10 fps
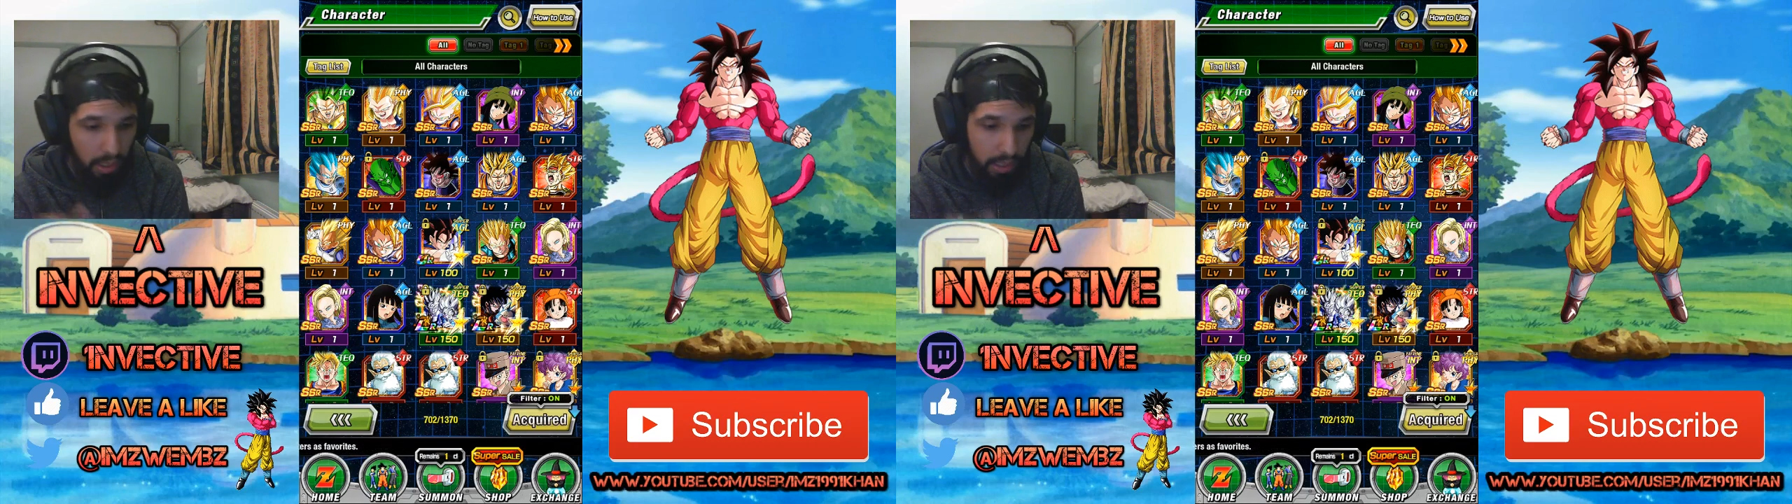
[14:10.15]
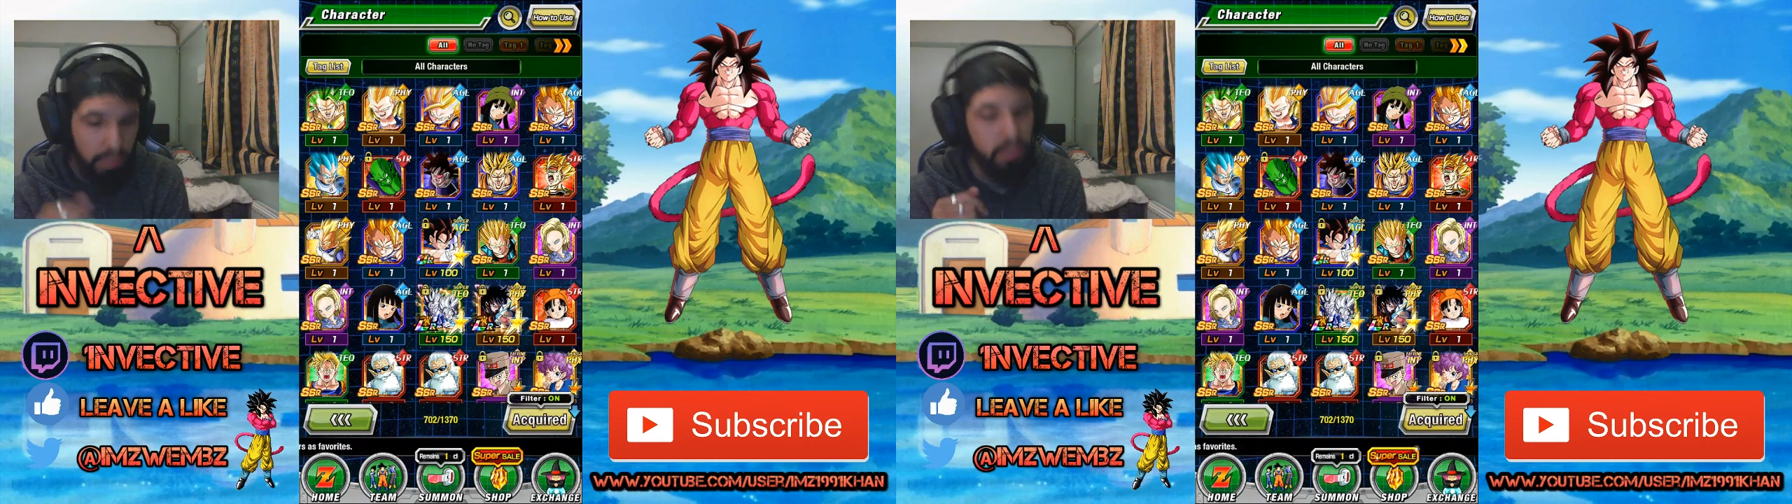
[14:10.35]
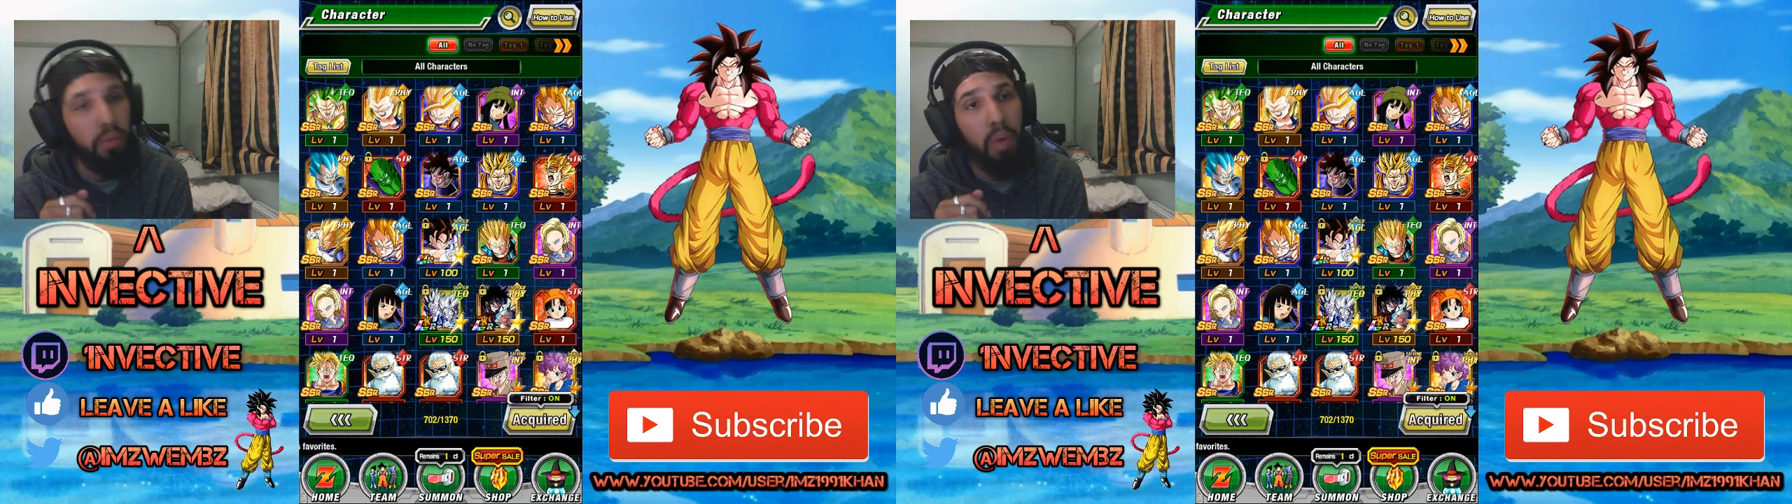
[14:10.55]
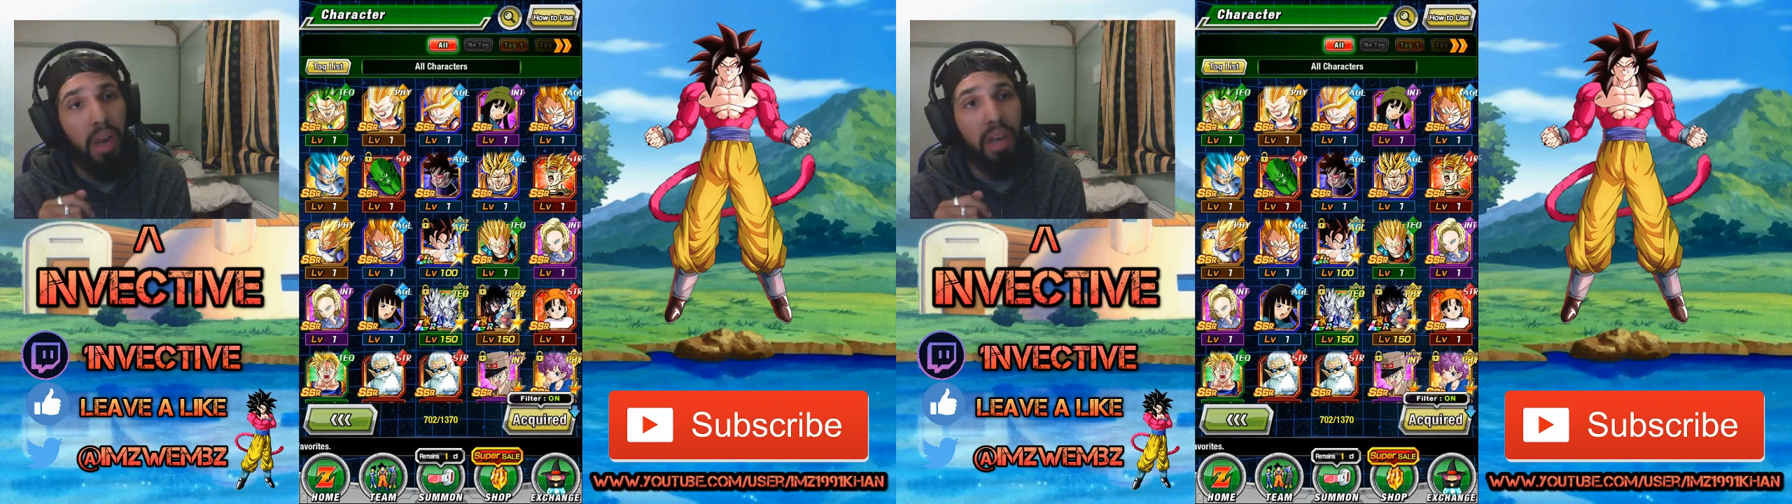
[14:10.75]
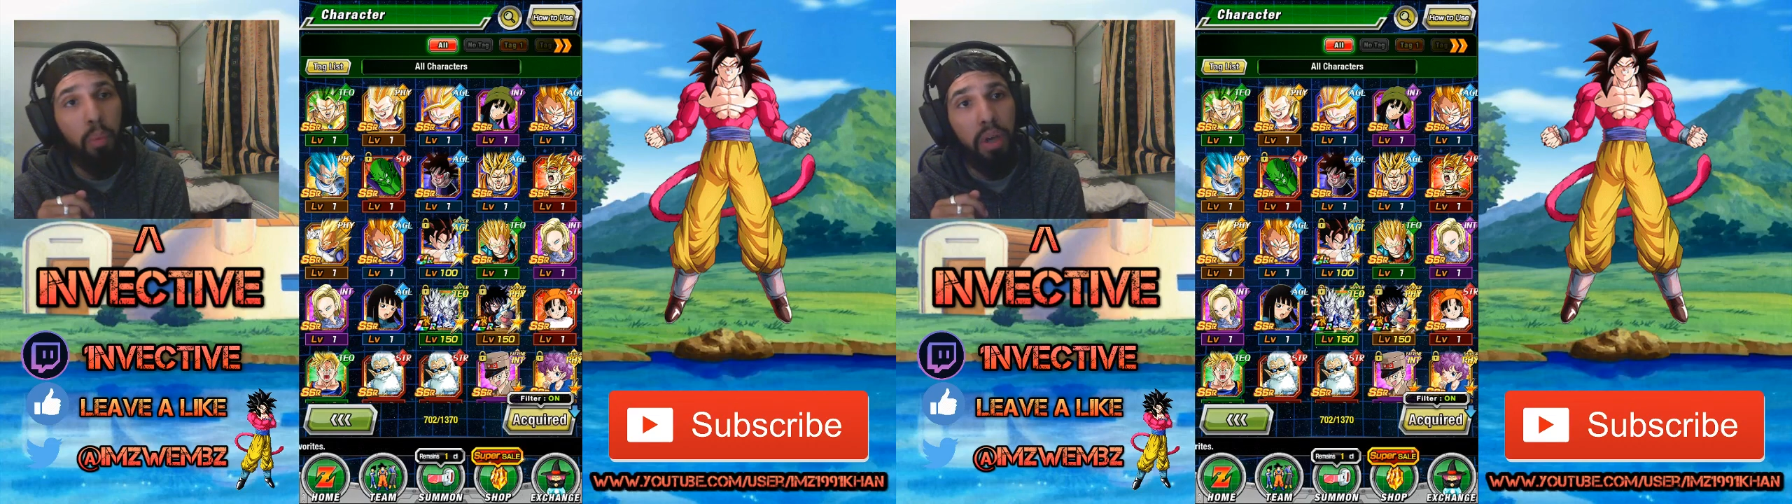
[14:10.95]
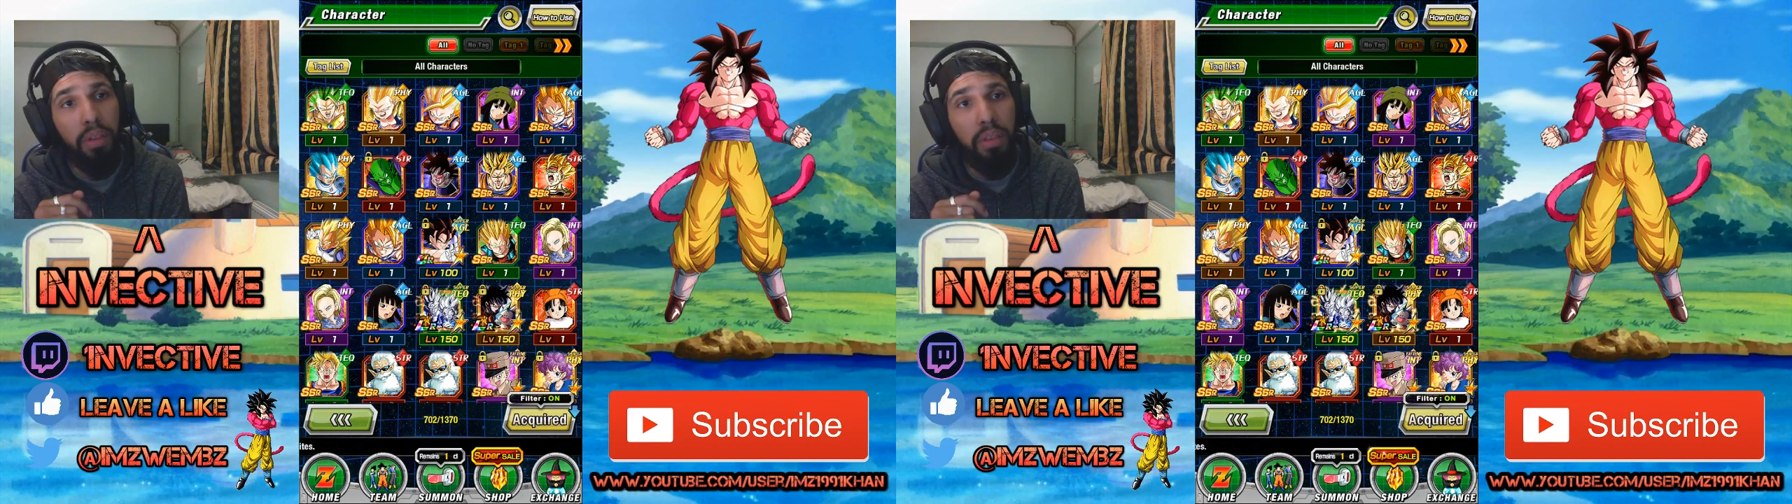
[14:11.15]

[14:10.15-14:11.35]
and is it really worth